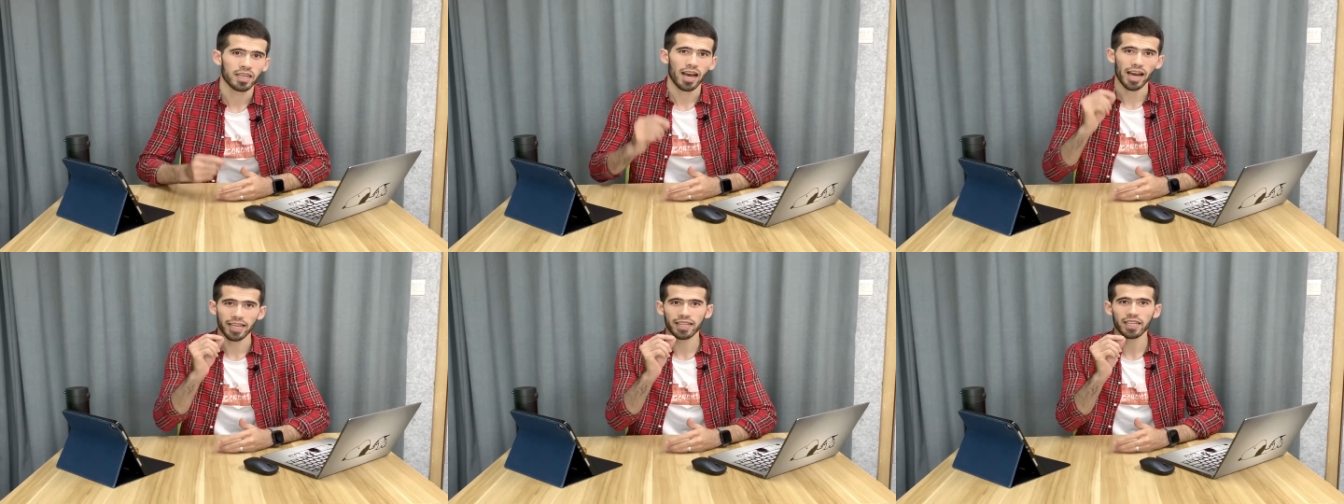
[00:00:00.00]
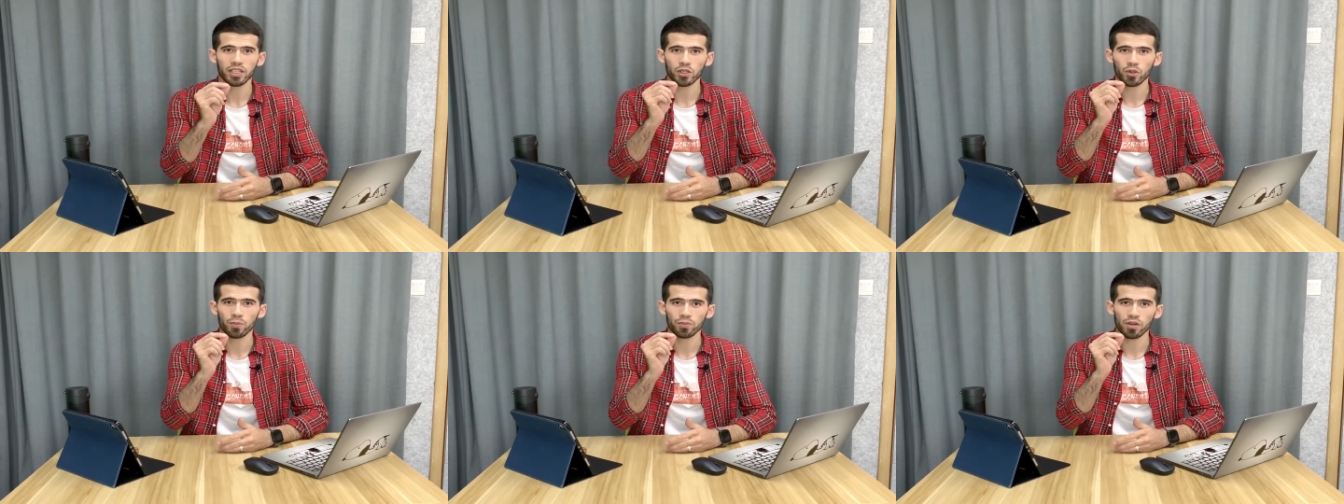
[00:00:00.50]
I think
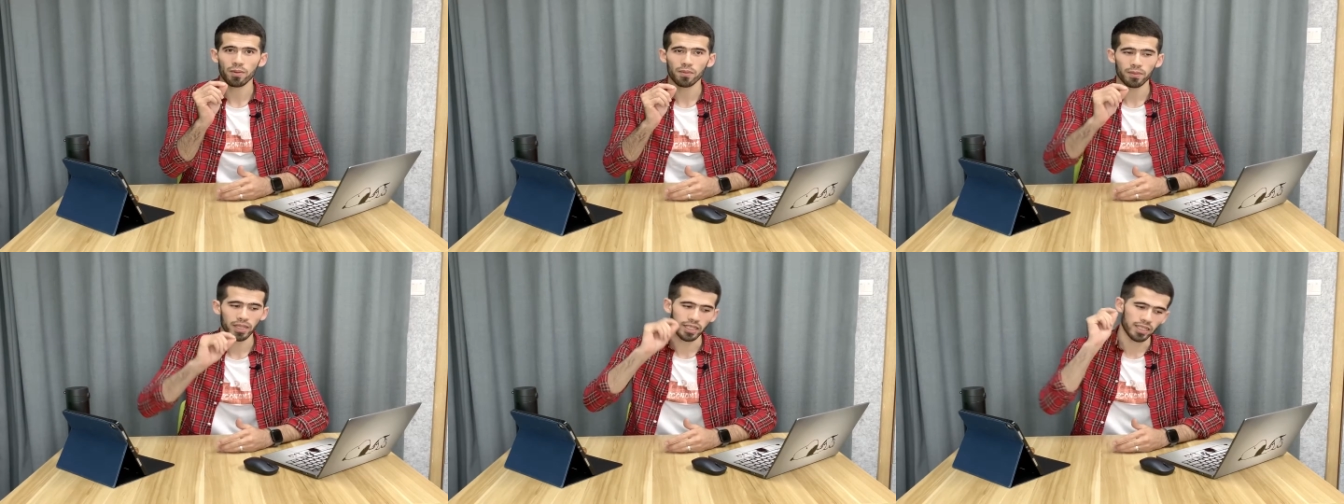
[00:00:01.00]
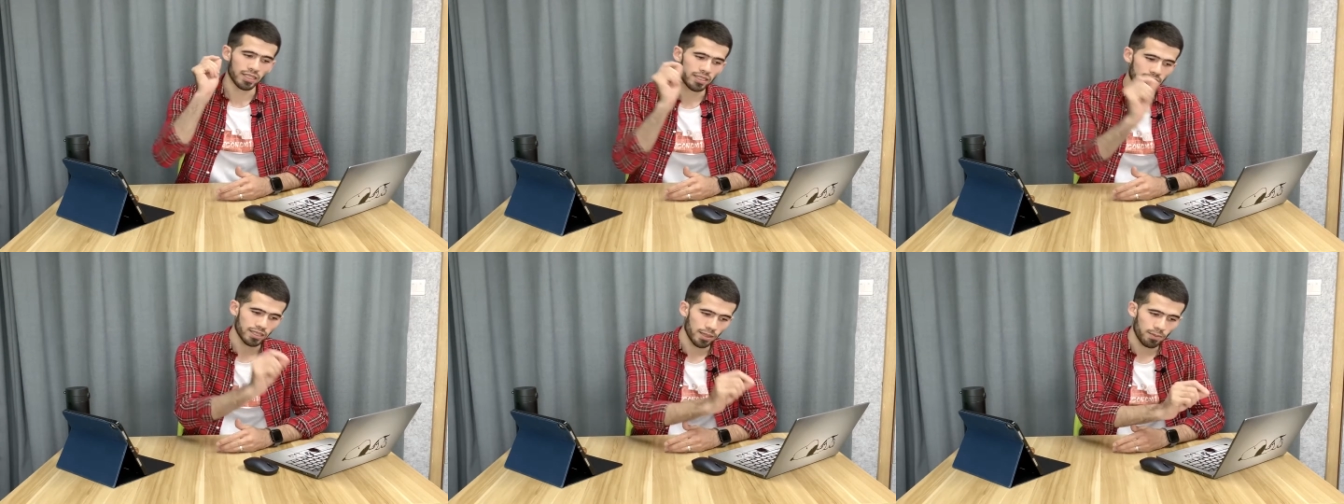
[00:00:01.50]
you probably need
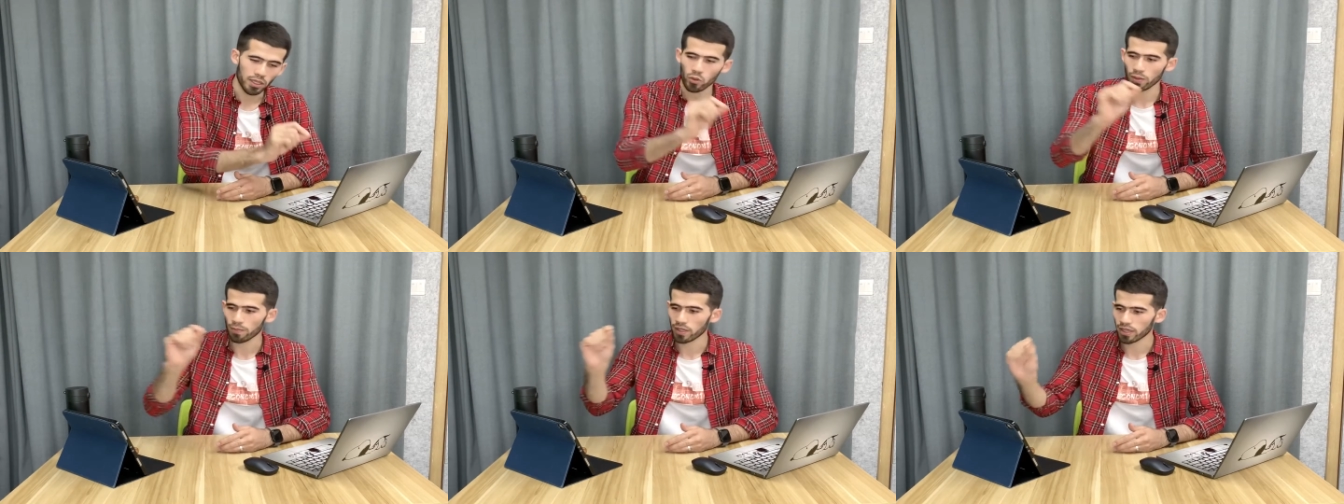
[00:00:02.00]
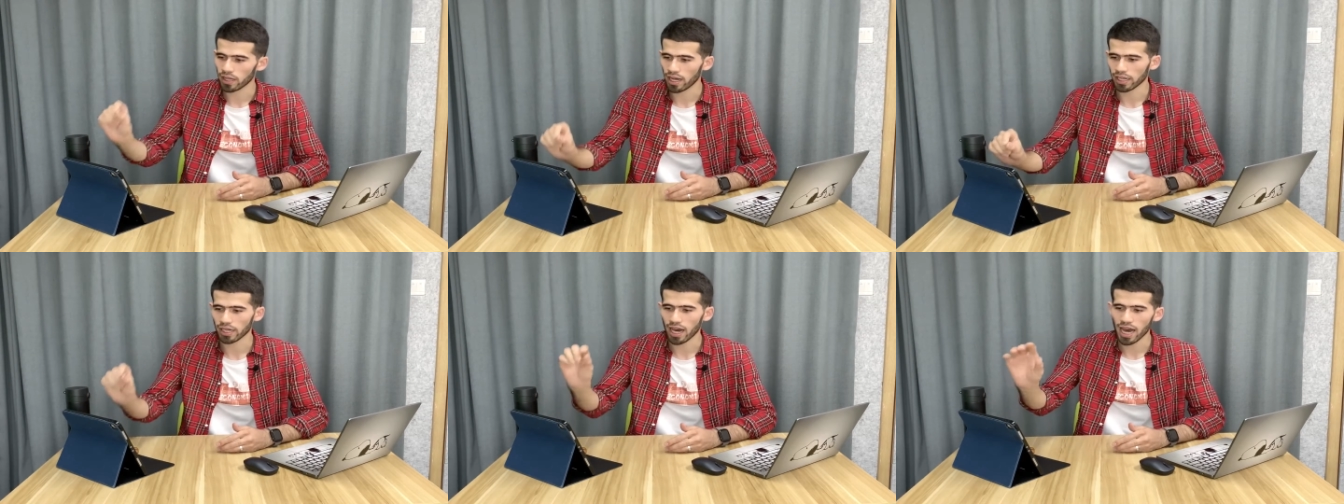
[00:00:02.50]
some equipment
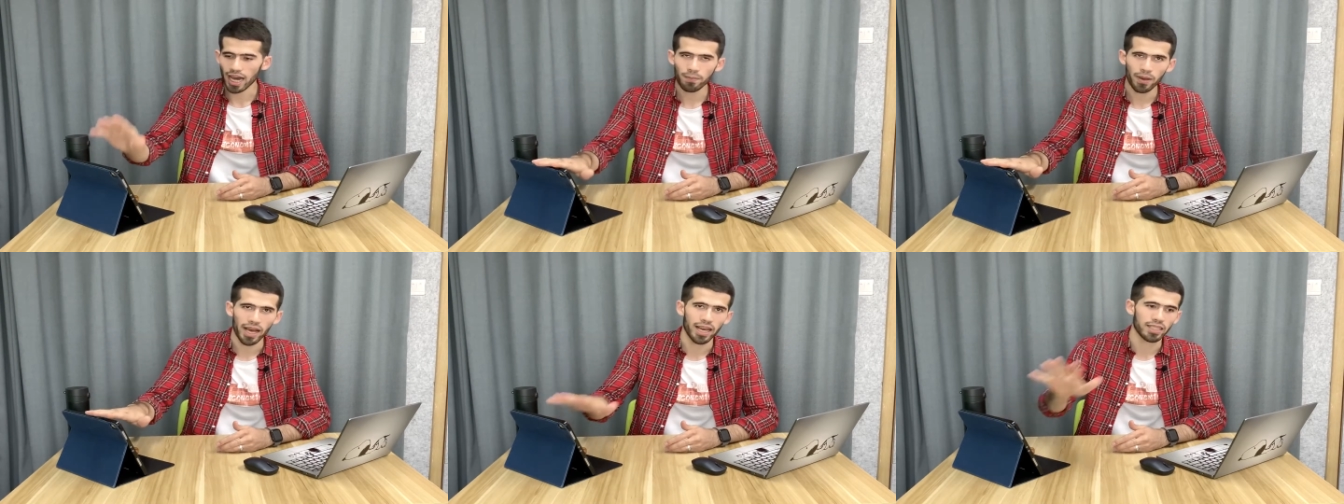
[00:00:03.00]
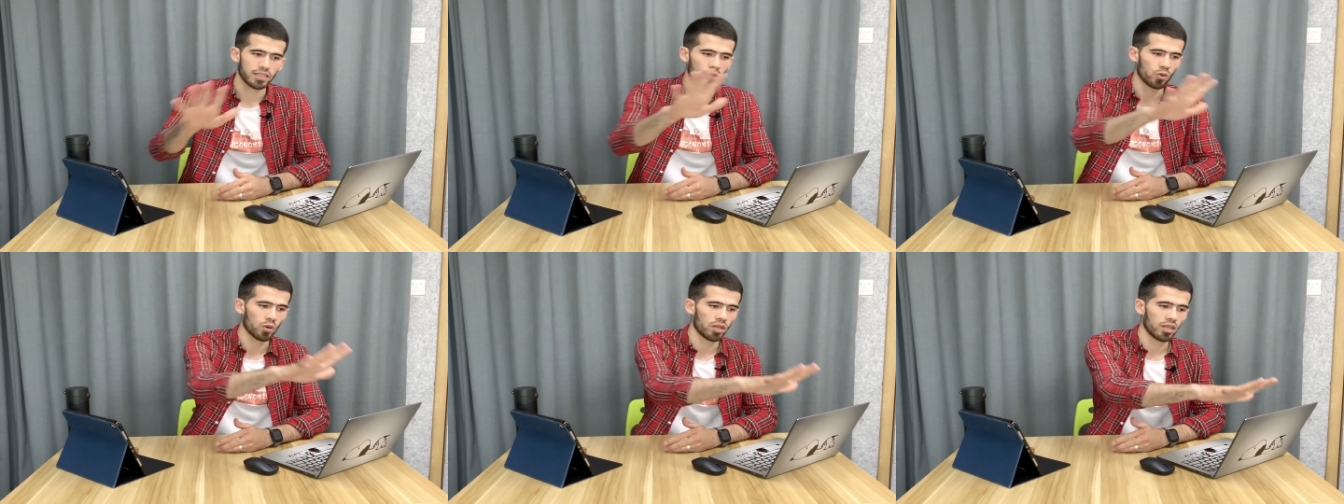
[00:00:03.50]
like iPad
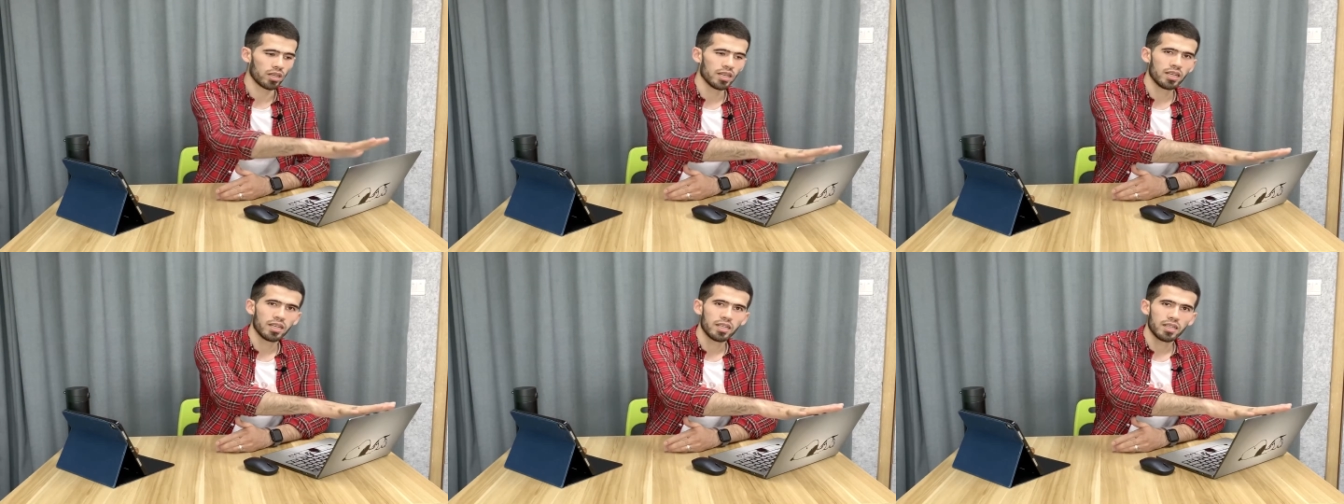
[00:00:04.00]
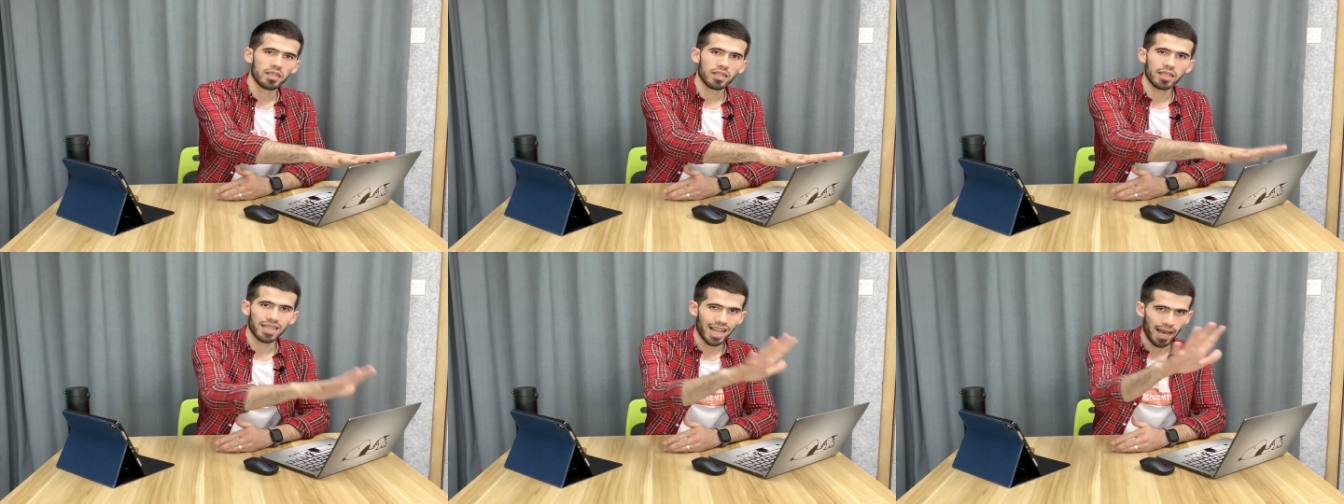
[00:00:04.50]
or
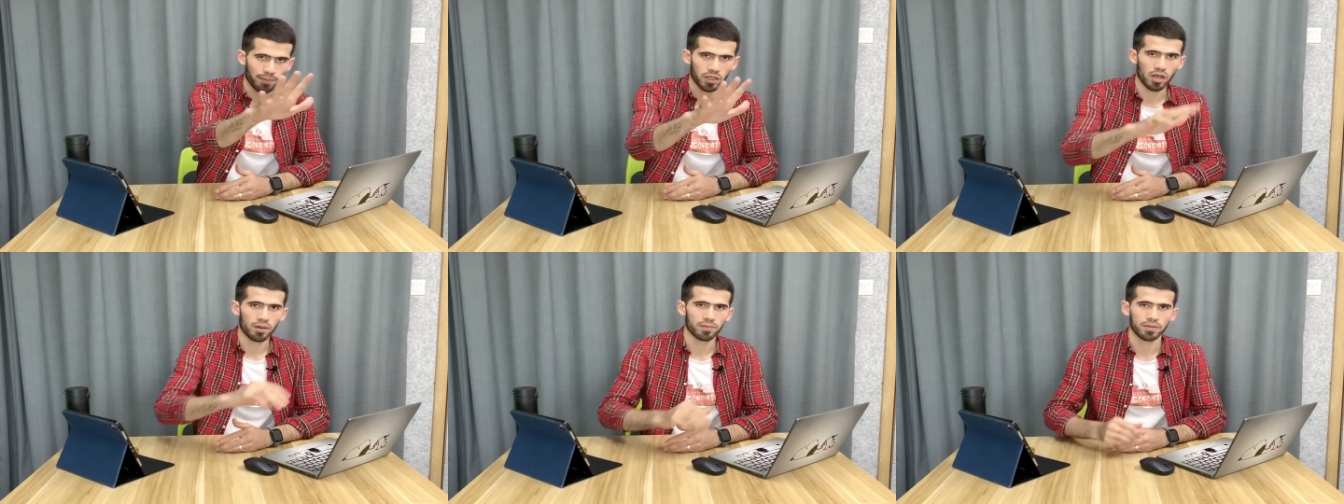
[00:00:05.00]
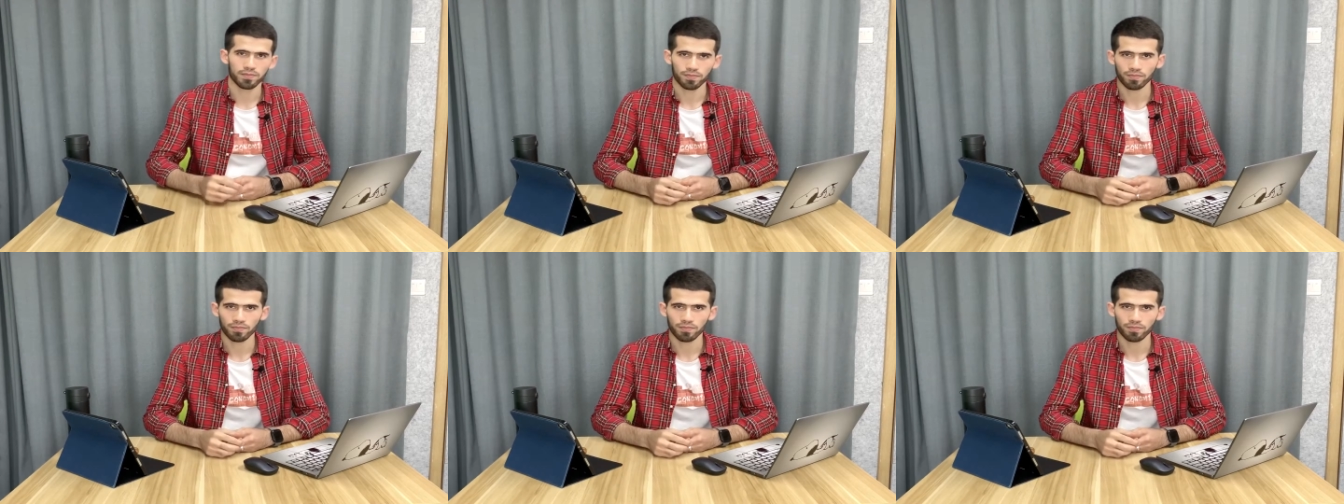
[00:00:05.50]
laptop.